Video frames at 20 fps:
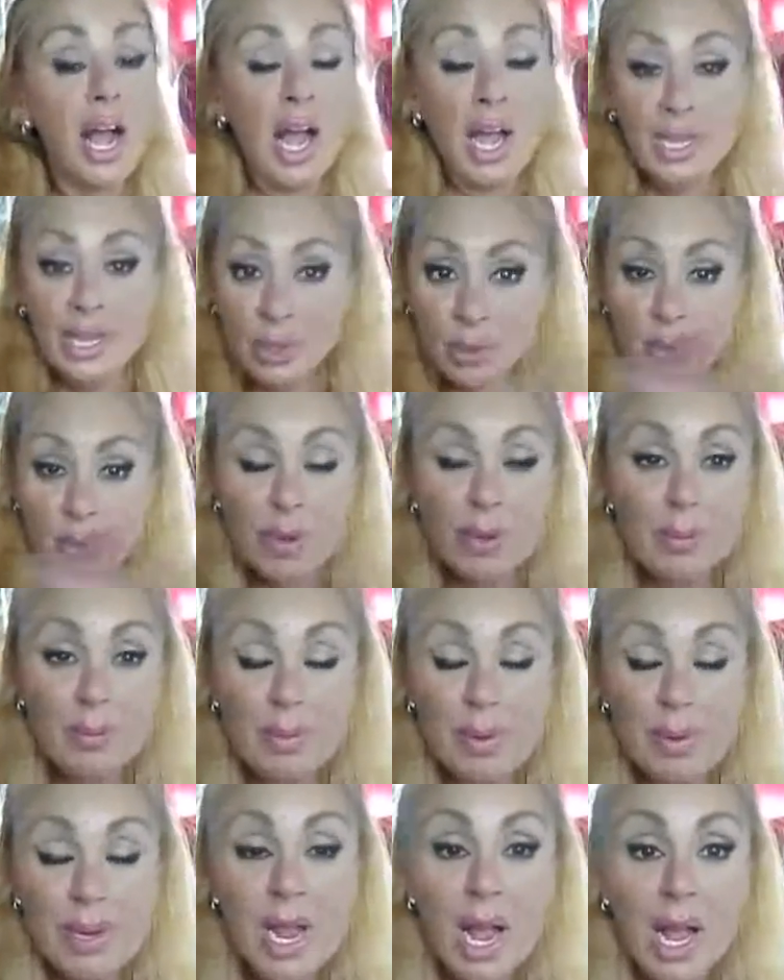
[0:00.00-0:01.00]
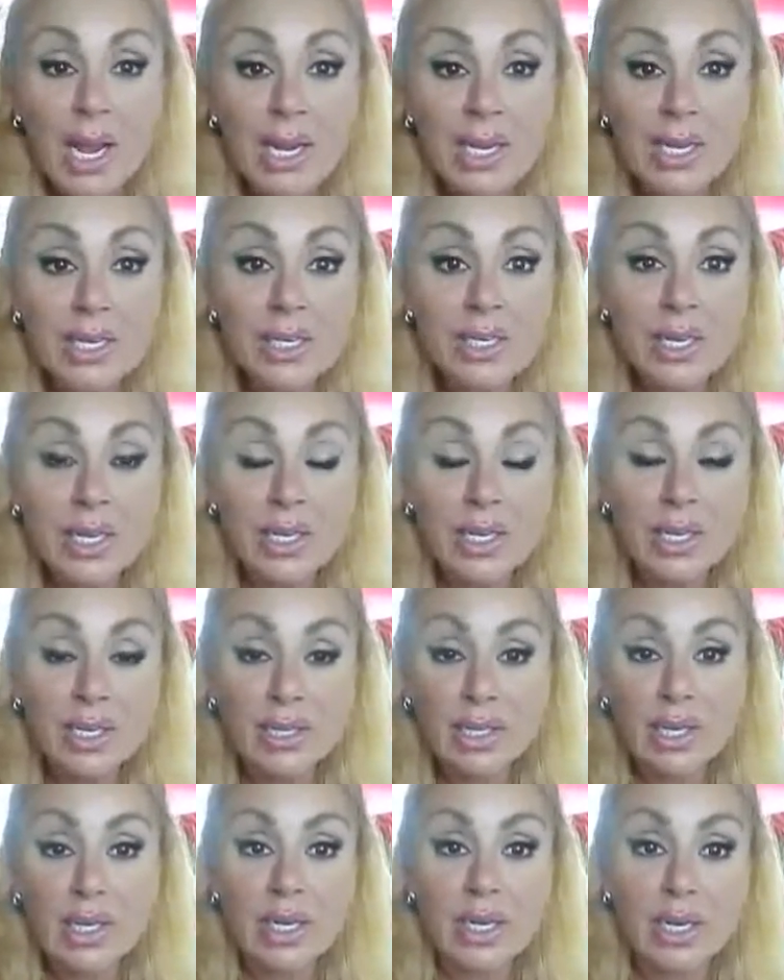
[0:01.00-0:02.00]
he went behind
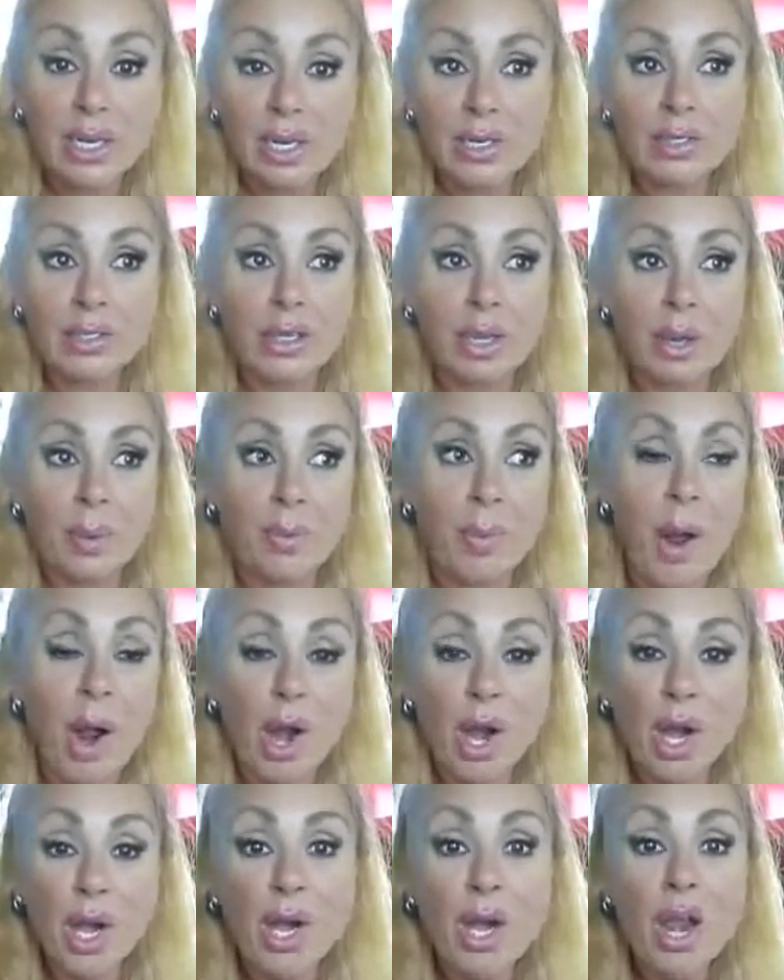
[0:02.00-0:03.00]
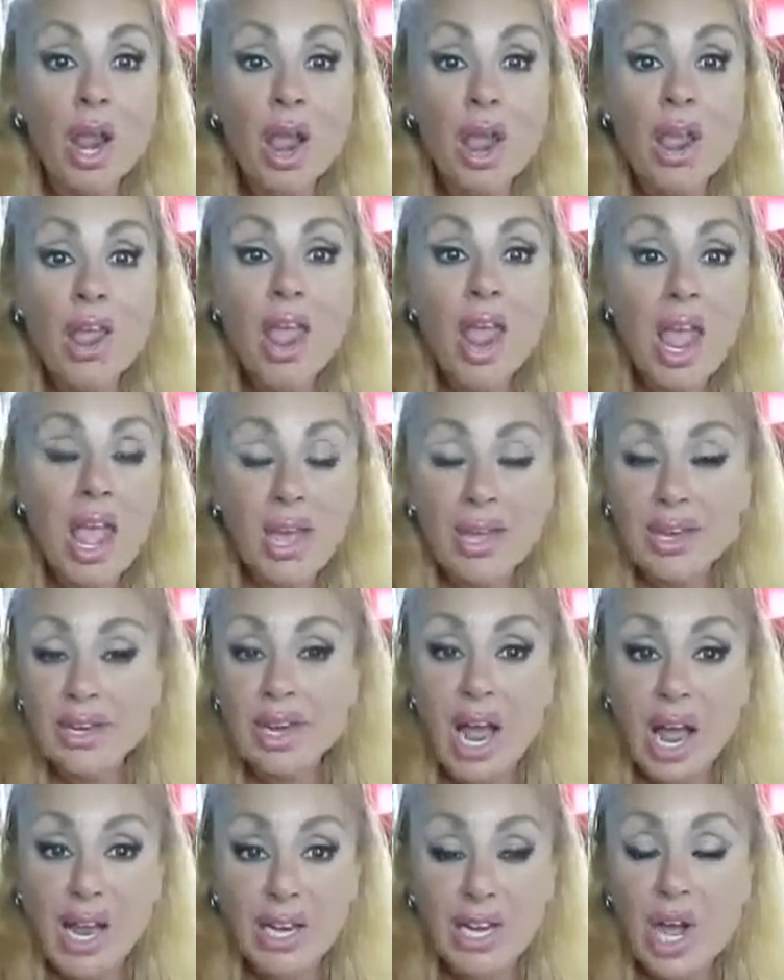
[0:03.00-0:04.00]
the bar, and
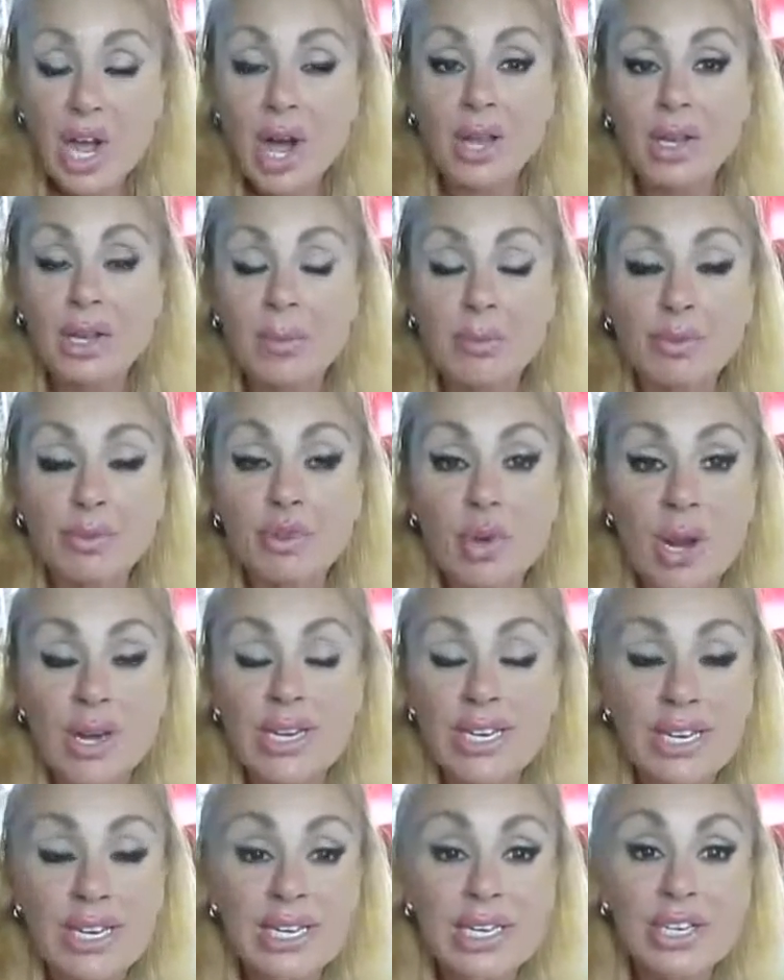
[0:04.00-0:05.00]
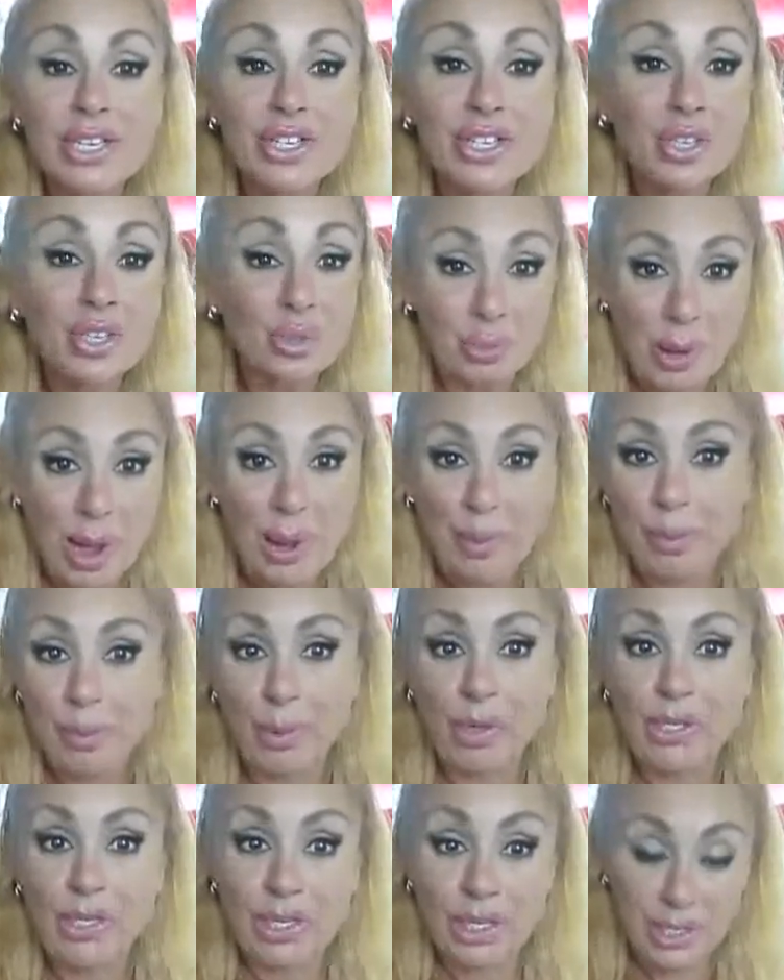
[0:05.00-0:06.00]
I caught him trying to get into the rat
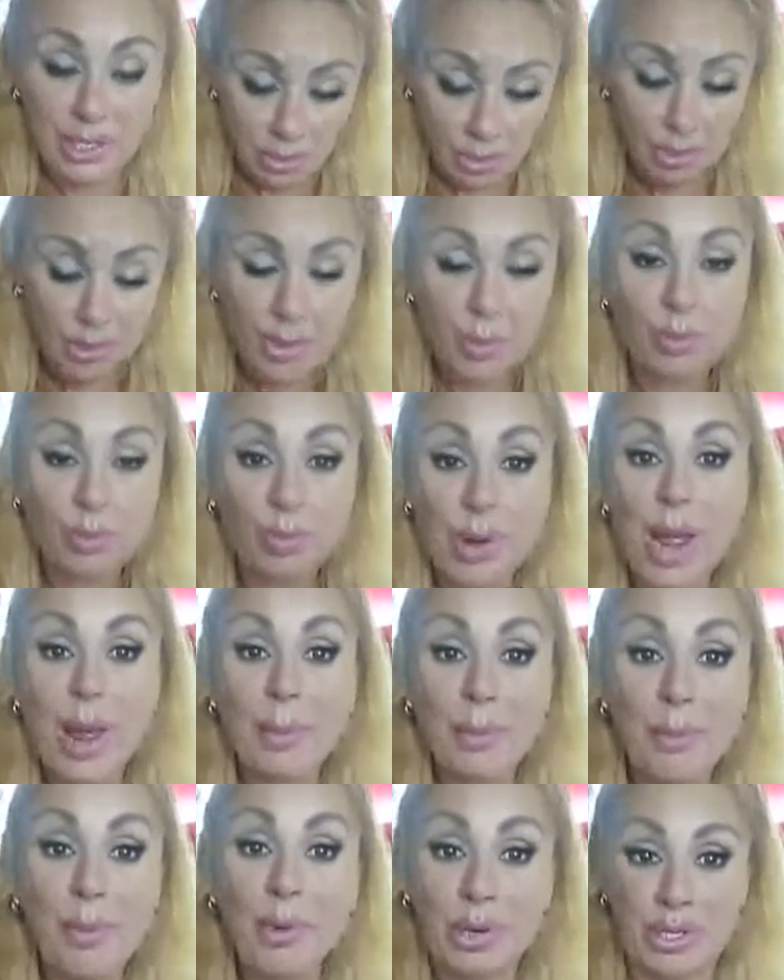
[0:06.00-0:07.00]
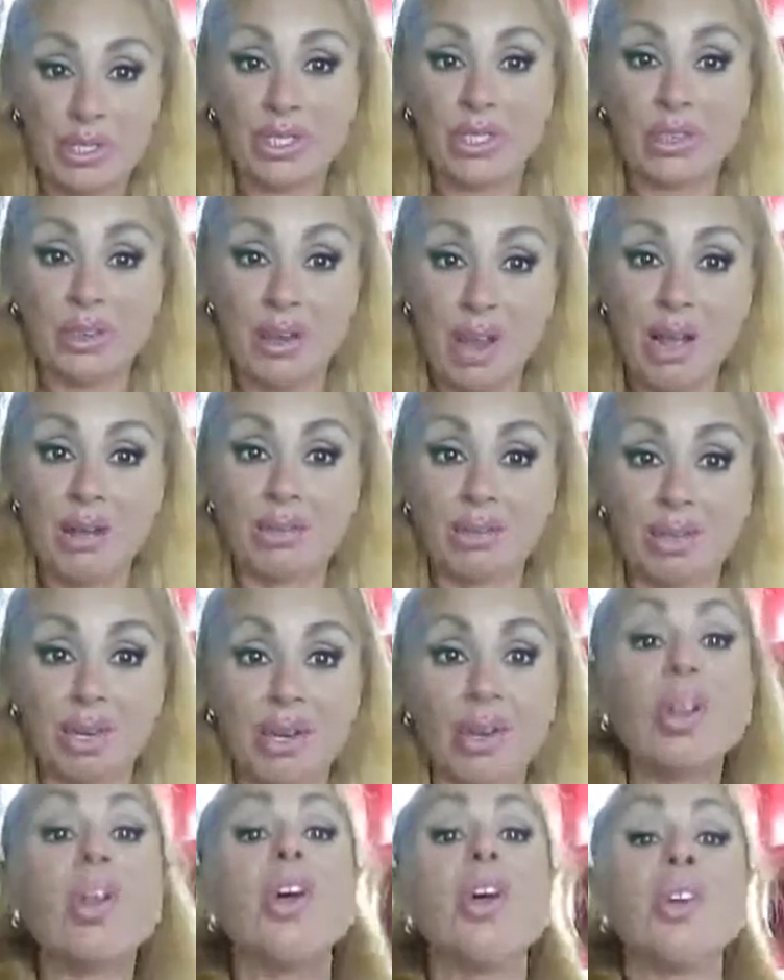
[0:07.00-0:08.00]
poisoning. There was some rat poison out
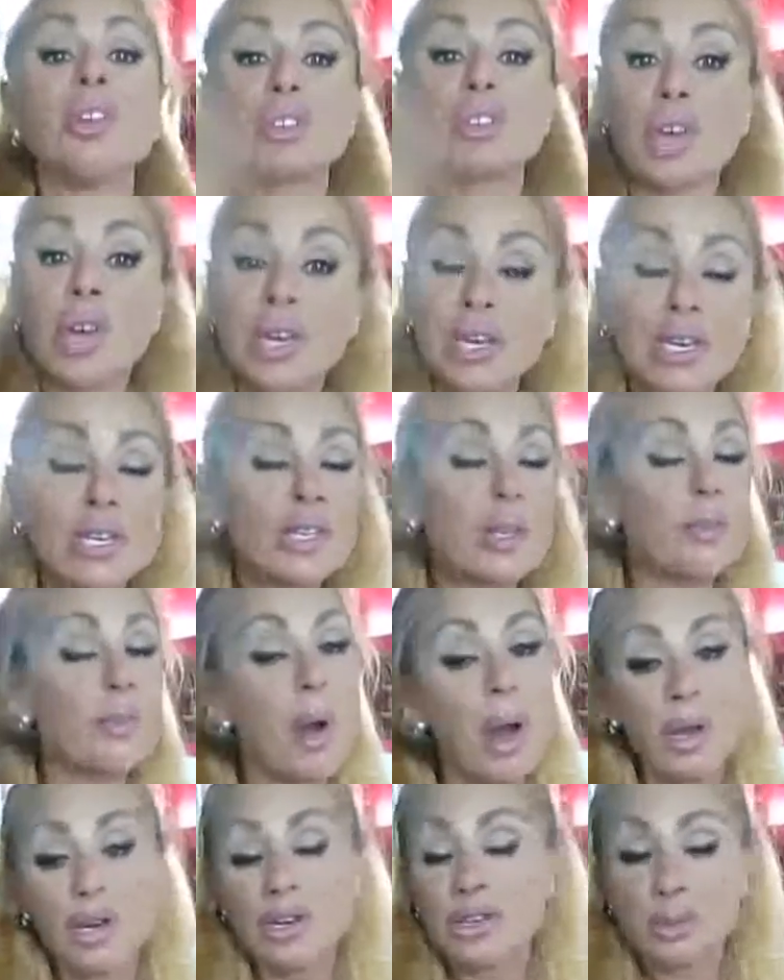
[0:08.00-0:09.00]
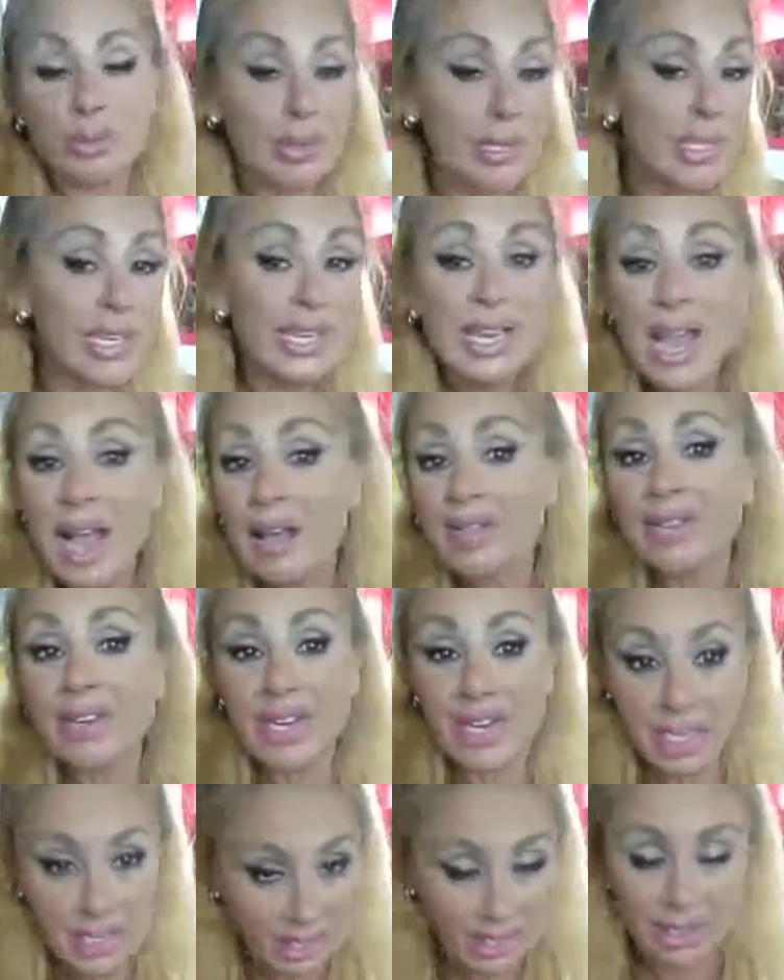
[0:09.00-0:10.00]
there. So I had to monitor him. It's like having a
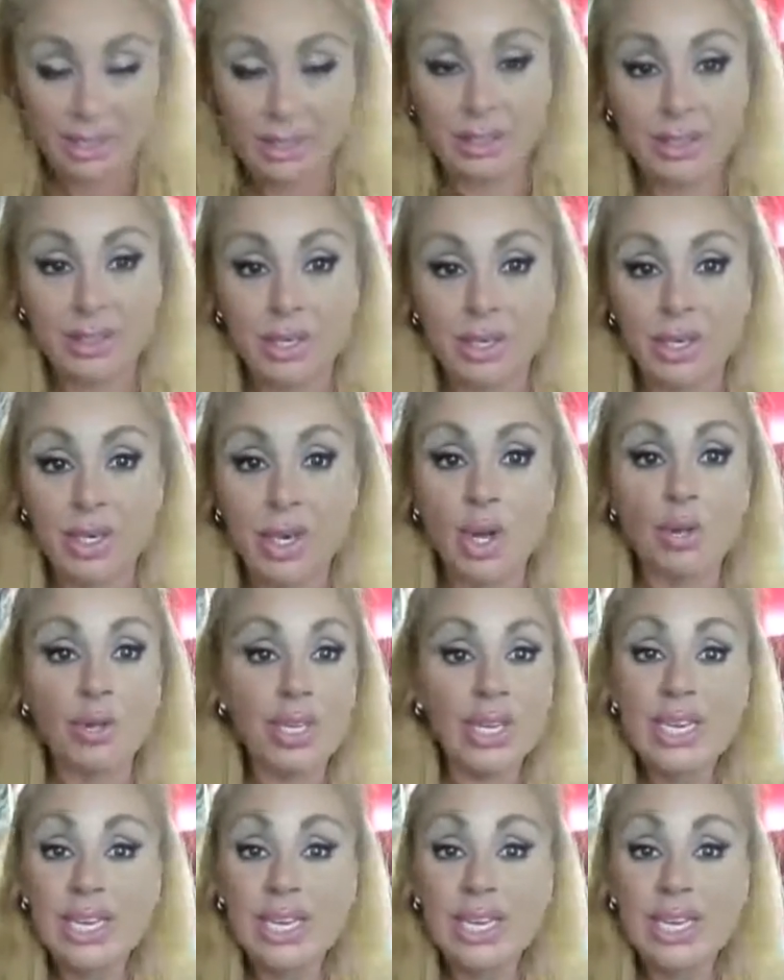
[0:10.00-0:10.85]
kid, you know? They